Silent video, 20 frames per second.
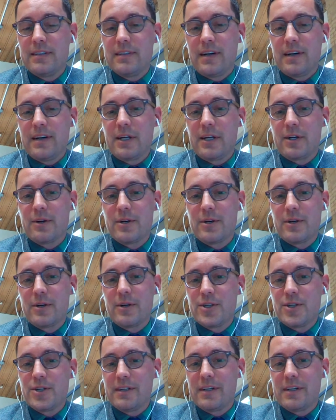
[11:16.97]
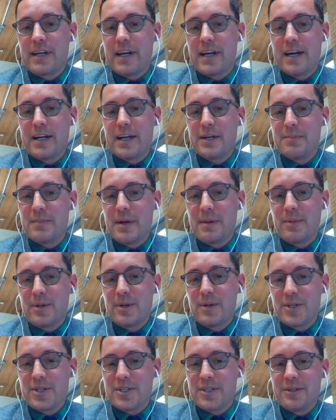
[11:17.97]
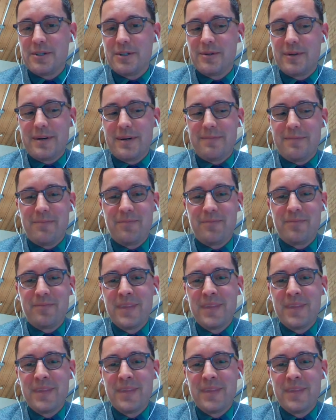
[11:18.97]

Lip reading: I encourage all the CATA members to